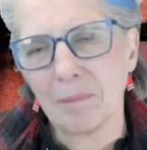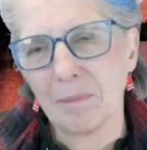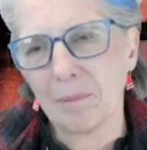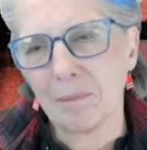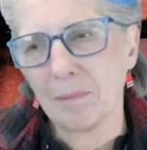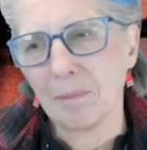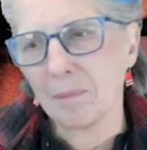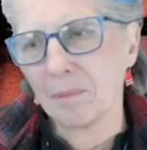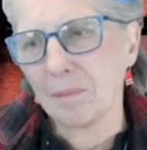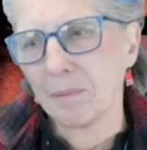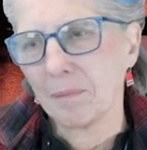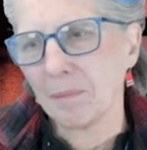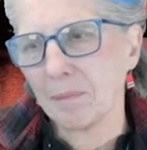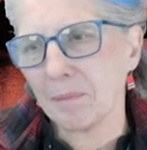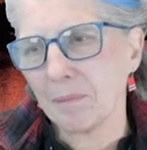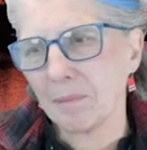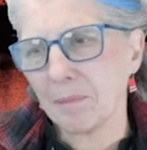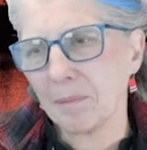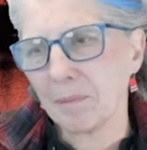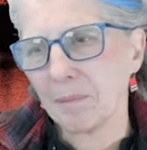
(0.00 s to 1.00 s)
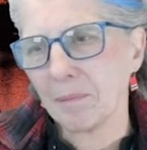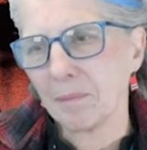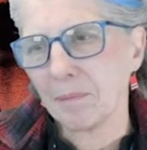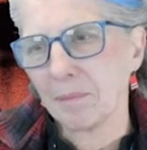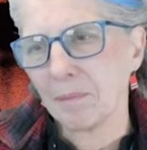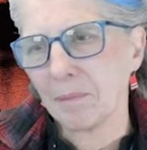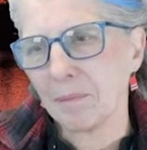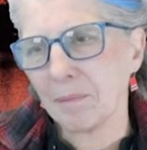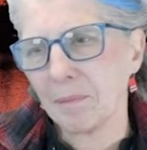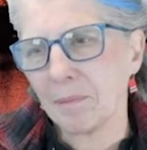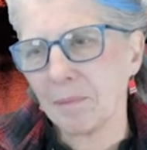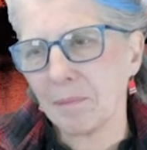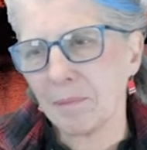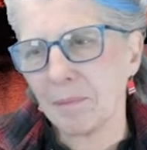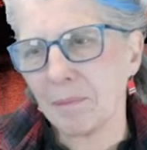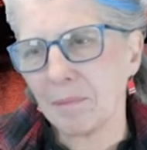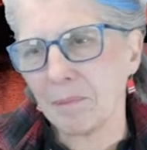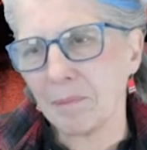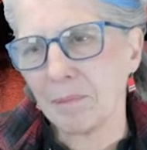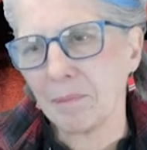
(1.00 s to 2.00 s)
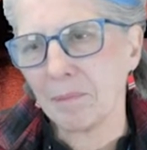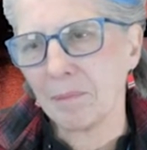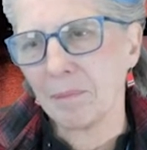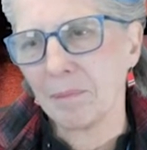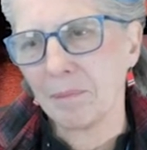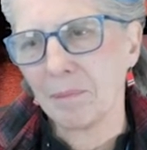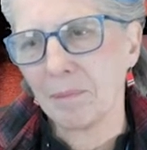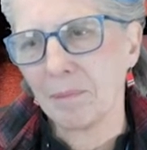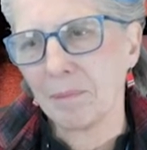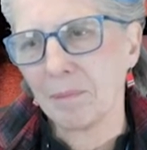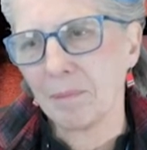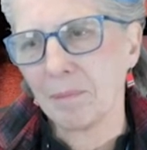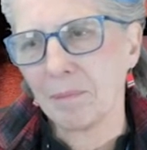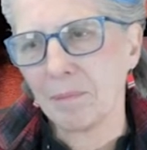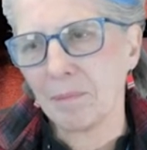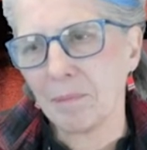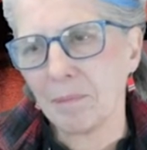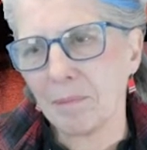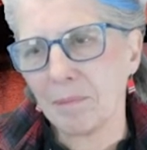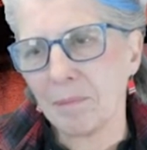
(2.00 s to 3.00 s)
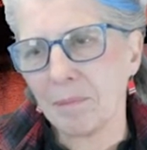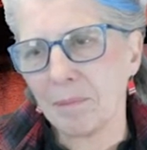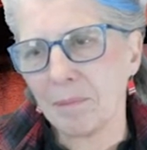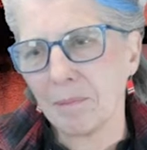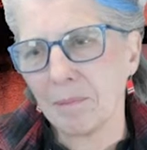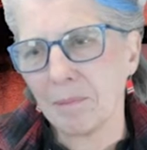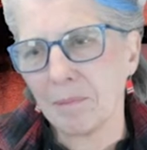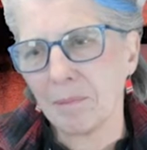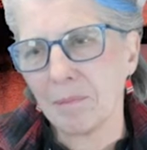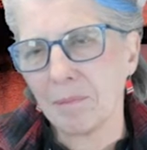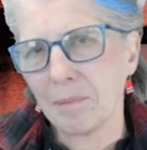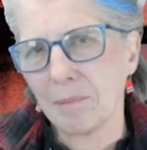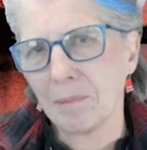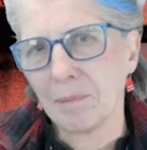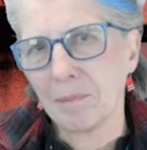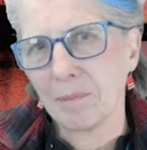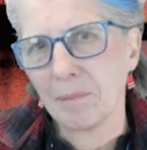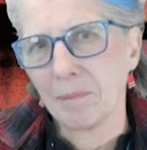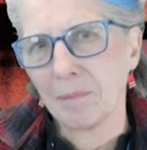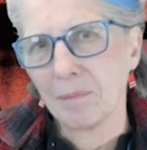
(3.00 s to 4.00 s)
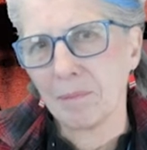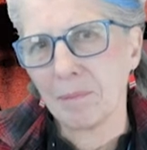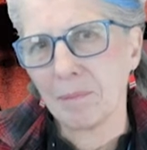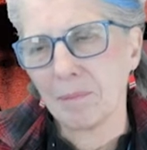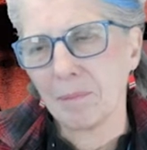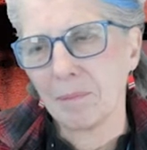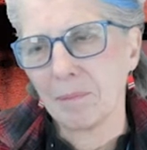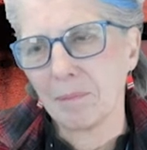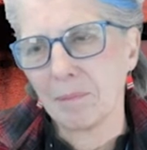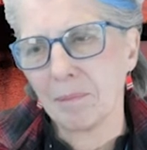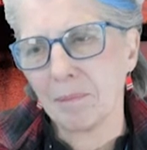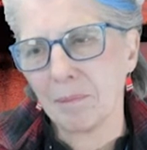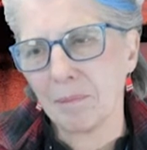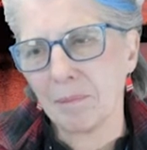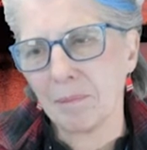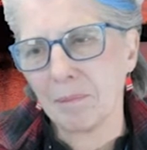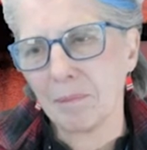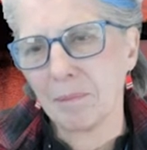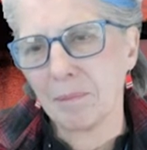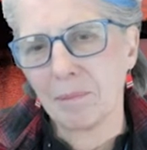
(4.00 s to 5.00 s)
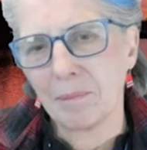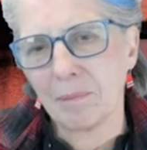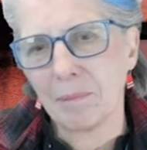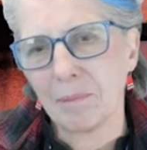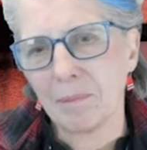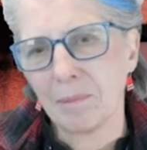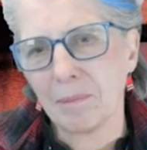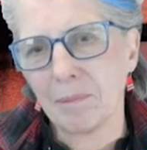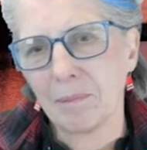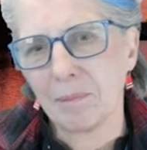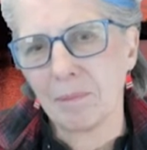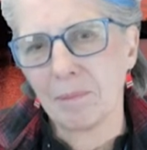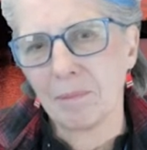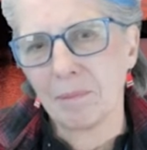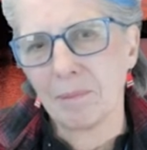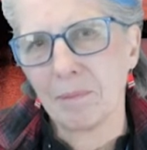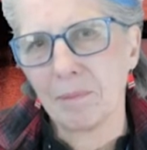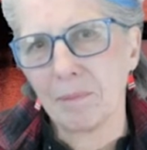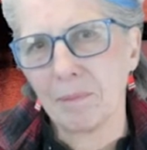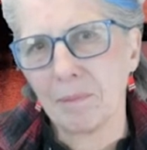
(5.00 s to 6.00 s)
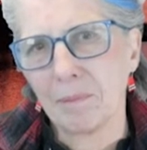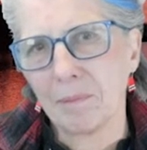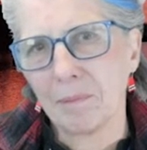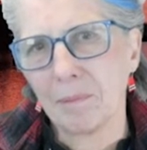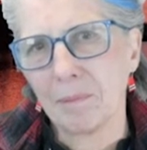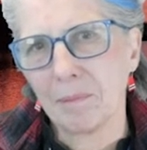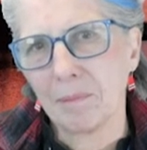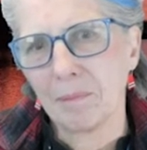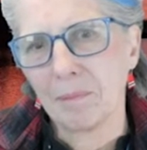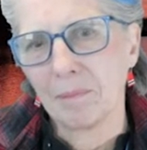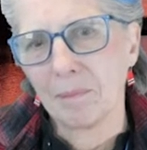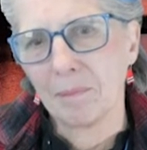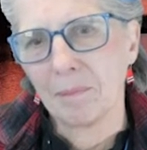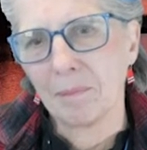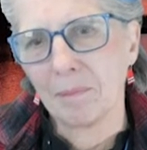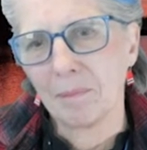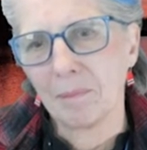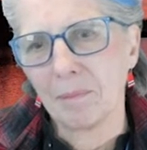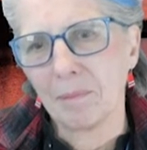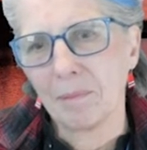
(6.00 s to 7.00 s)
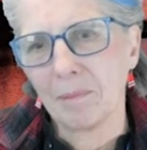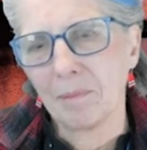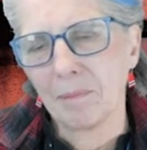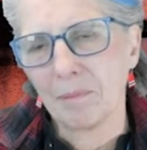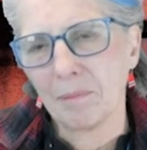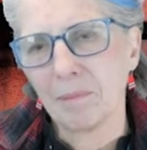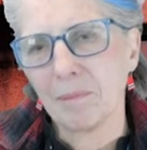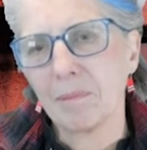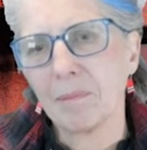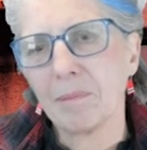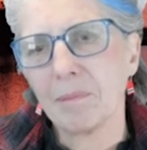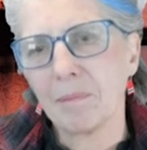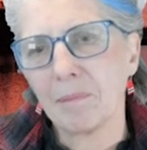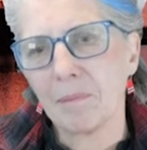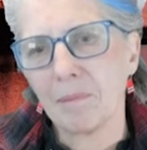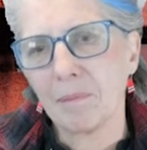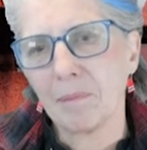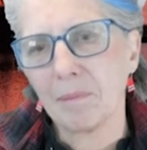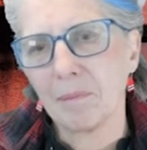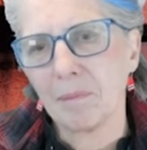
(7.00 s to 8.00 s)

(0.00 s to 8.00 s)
This person isn't speaking.